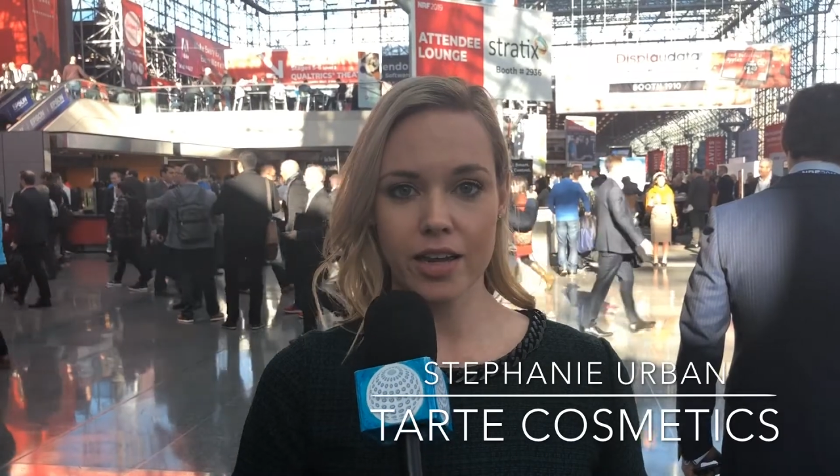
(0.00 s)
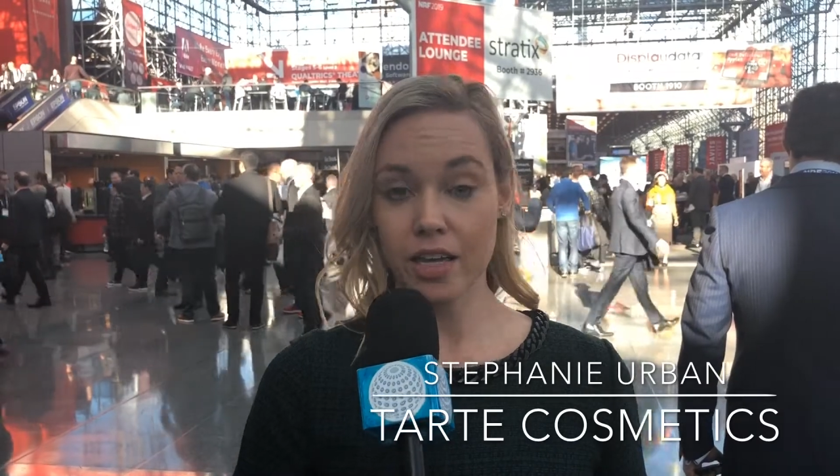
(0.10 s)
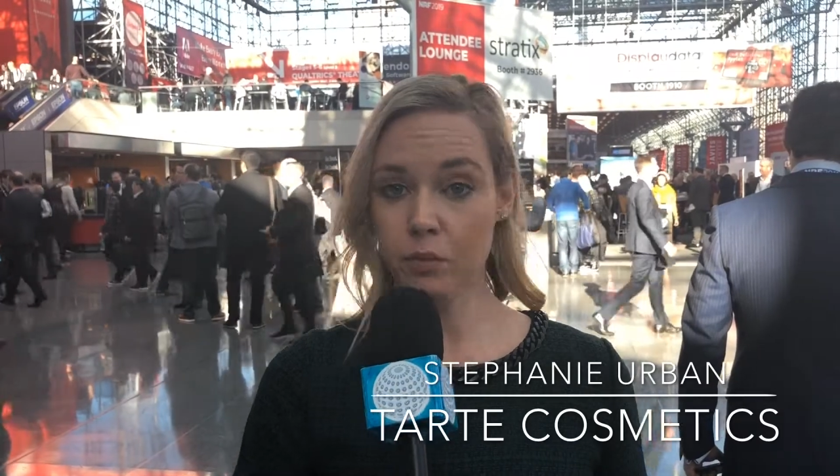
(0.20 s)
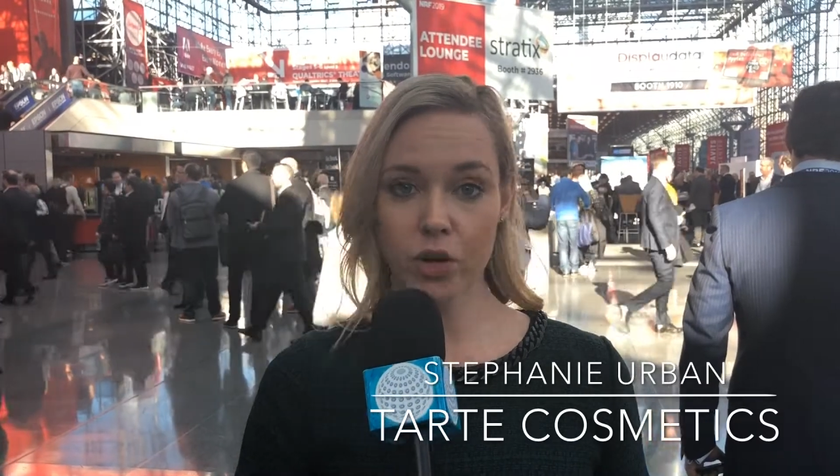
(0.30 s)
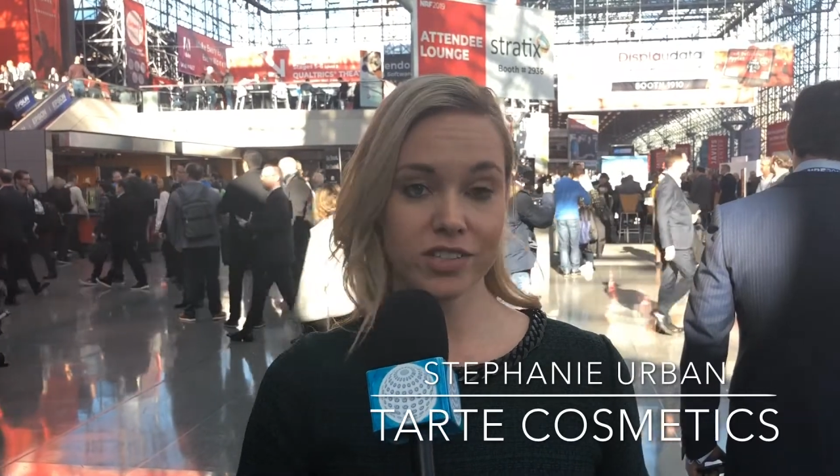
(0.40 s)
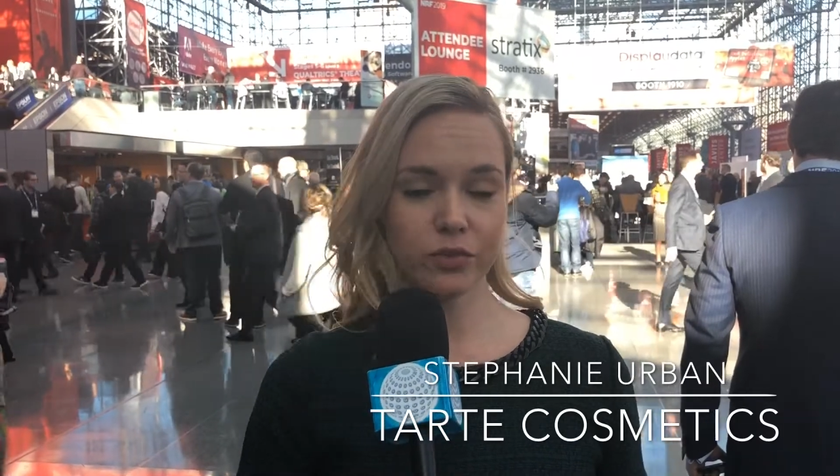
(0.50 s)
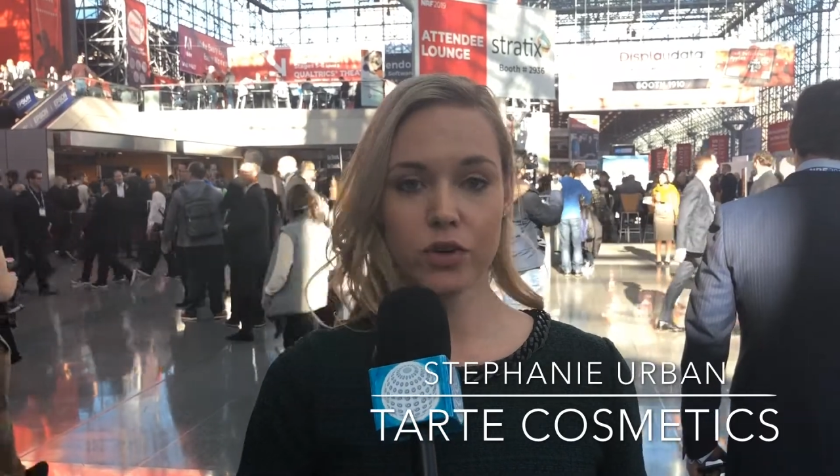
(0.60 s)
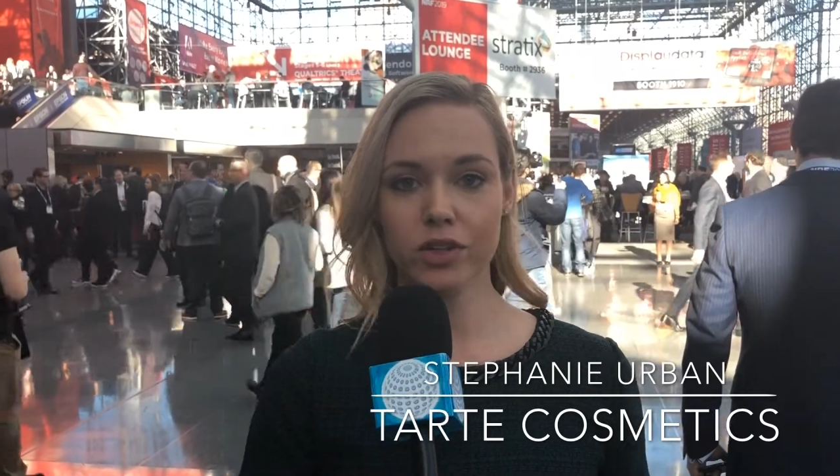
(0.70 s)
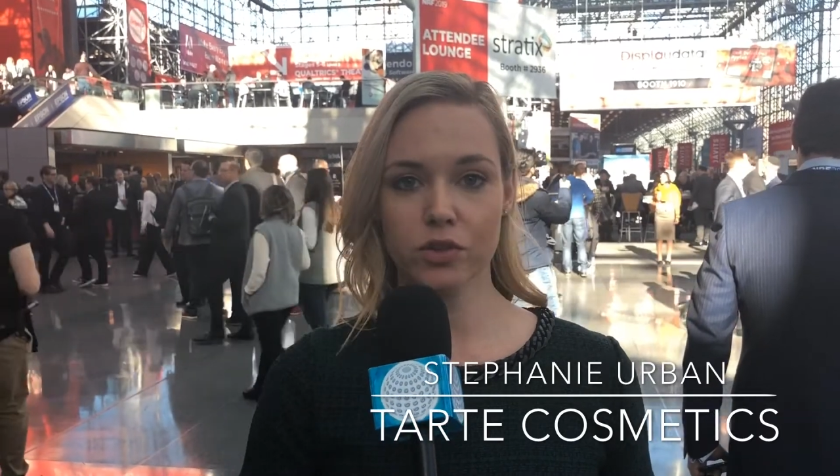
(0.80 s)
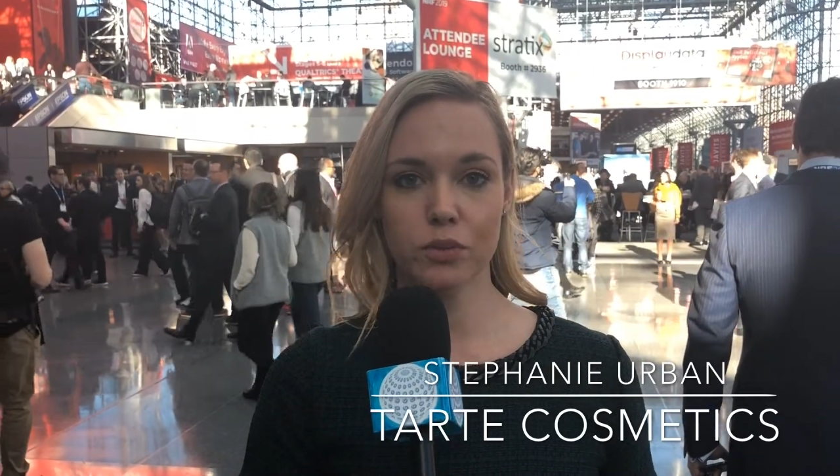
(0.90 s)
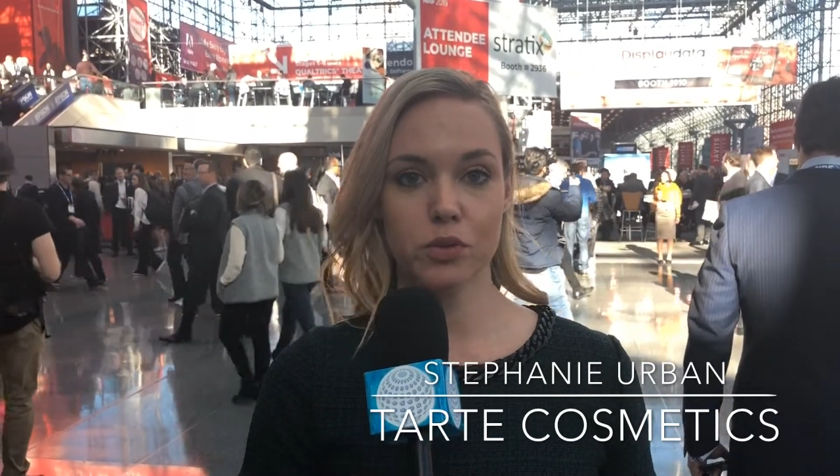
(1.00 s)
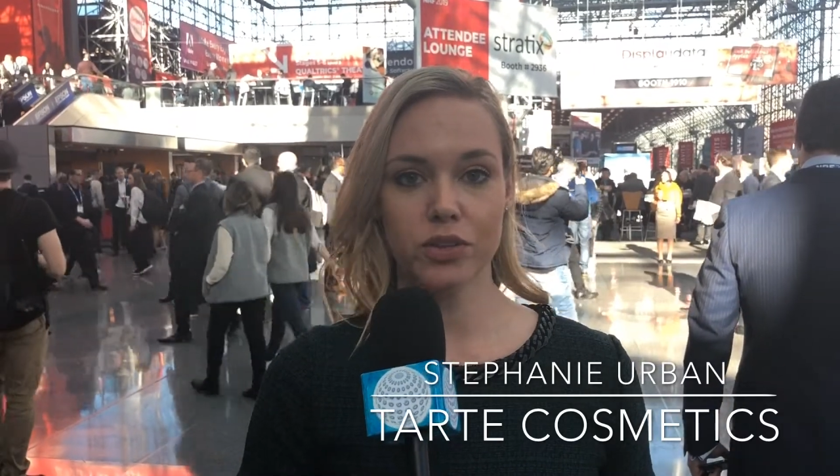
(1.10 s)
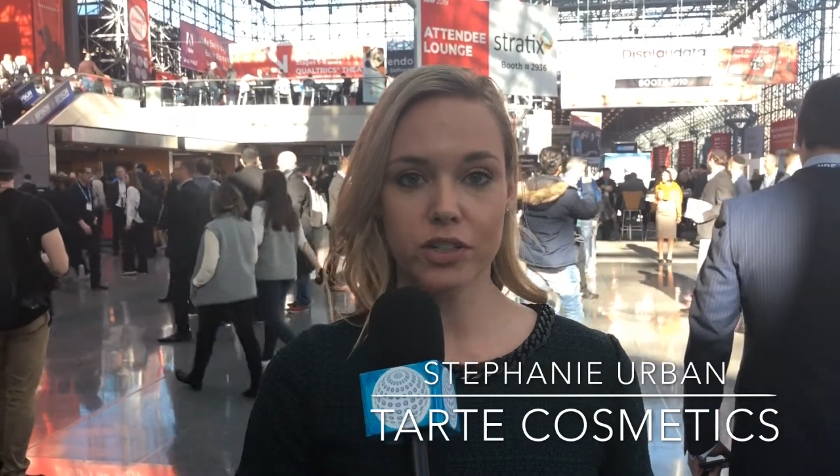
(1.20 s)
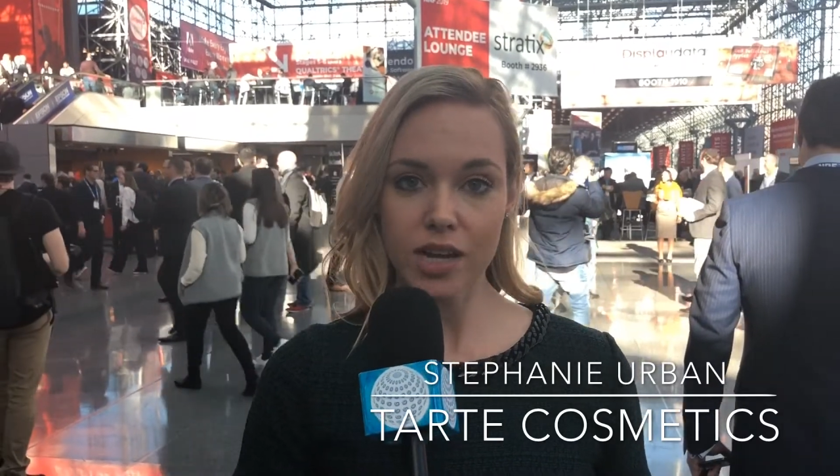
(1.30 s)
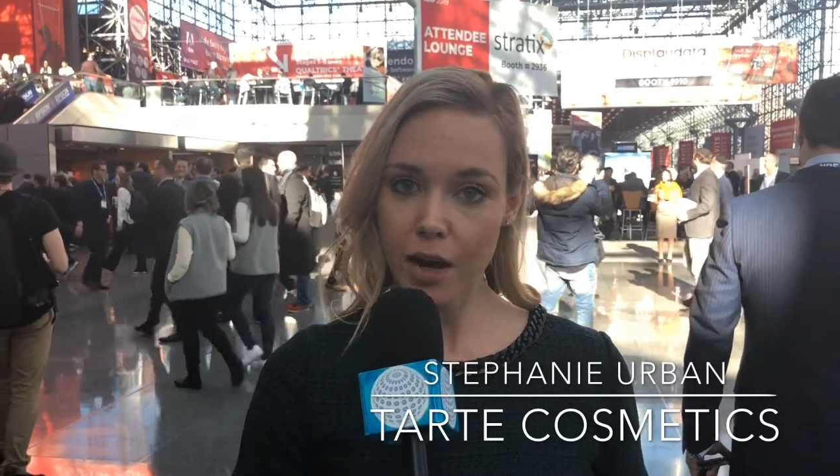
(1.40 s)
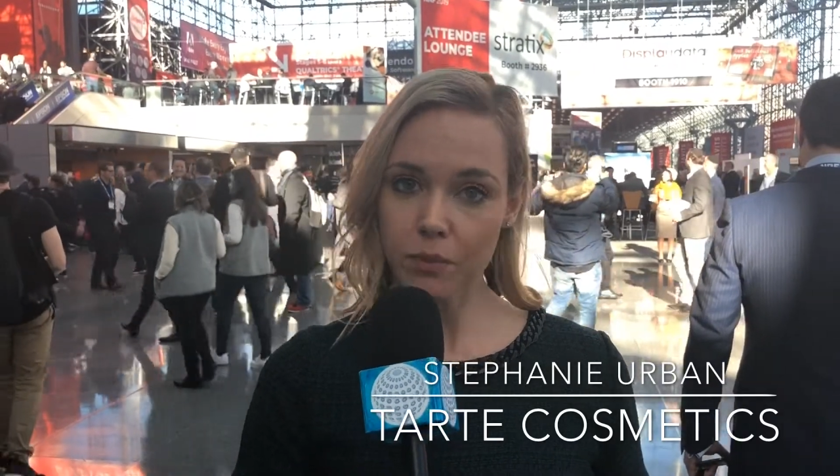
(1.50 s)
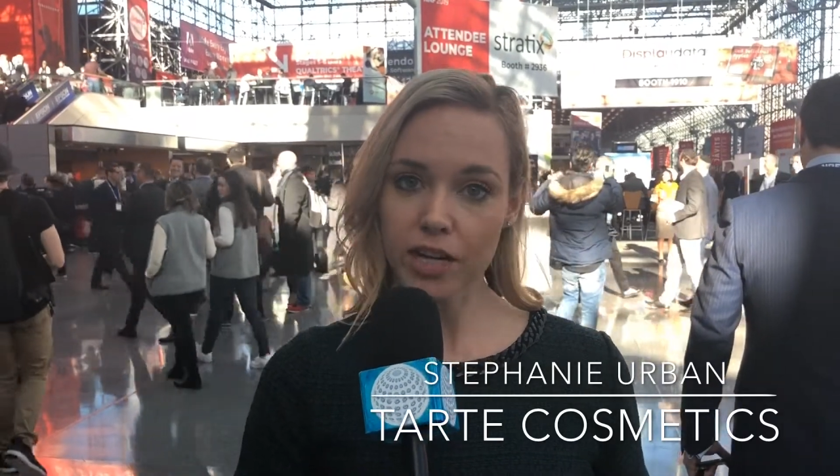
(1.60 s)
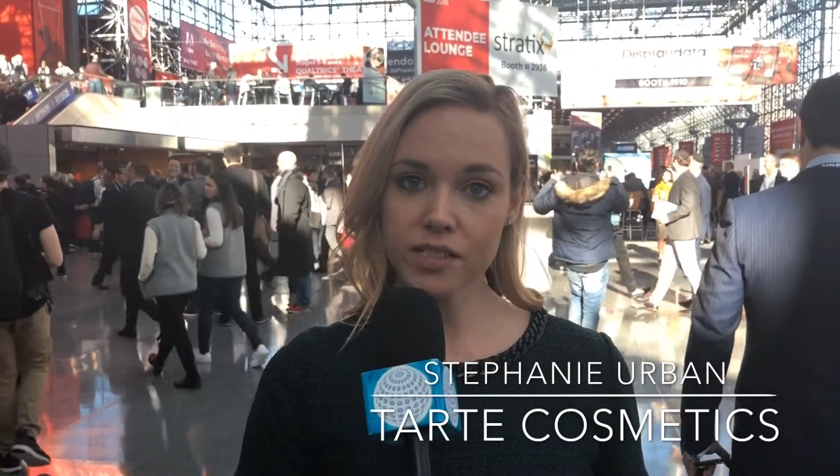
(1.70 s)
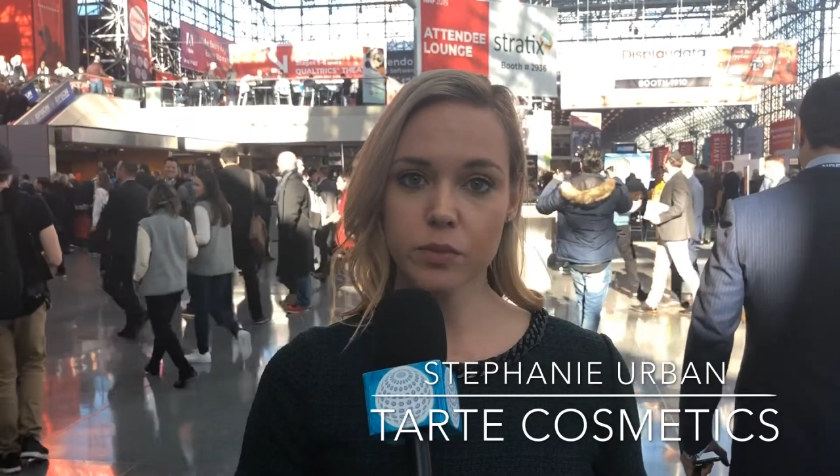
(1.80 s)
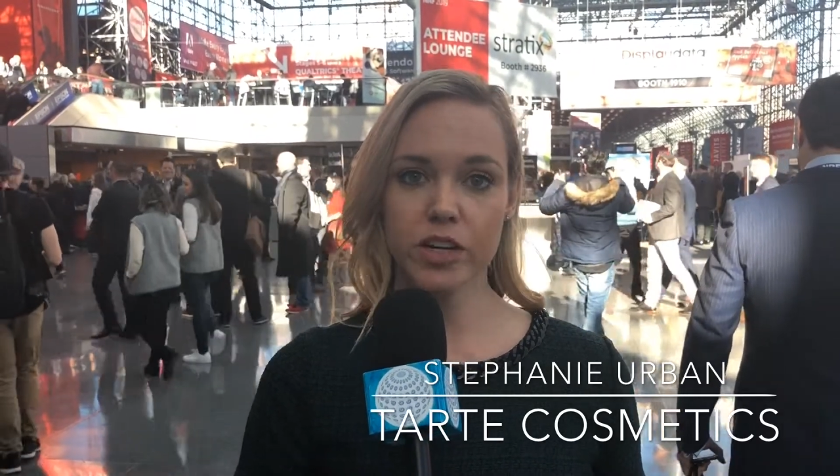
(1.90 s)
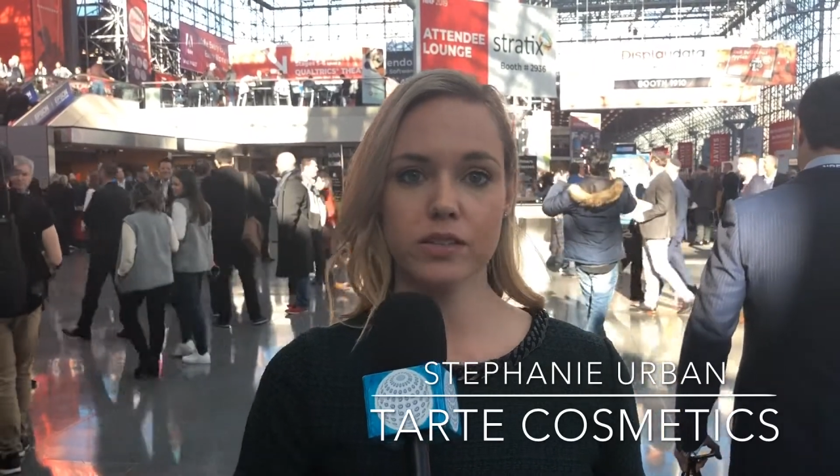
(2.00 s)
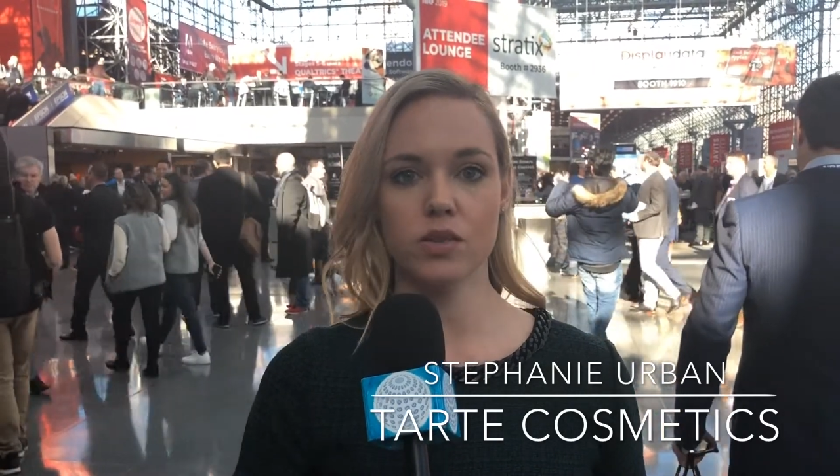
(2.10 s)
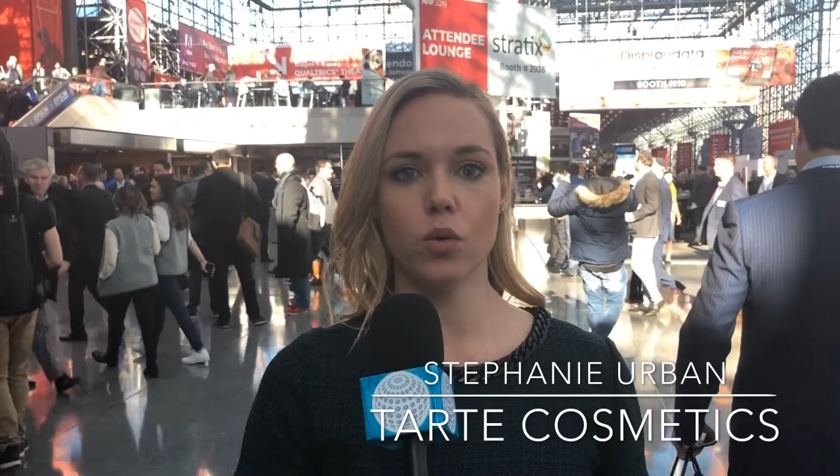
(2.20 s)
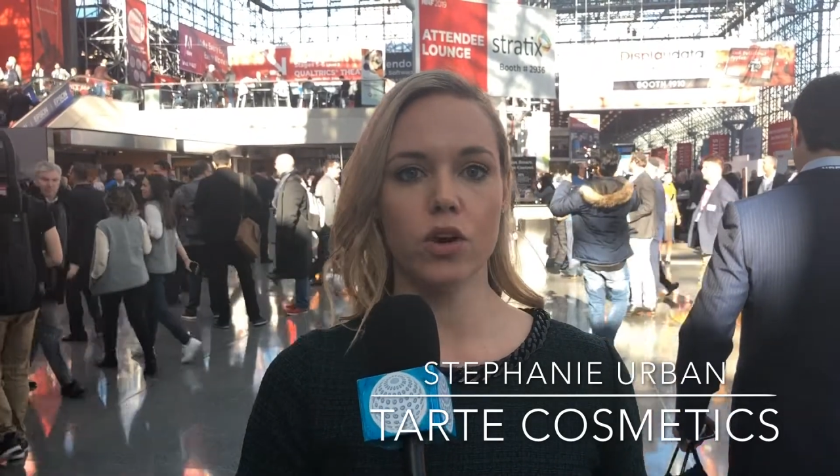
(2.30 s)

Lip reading: in-person focus groups with our top customers,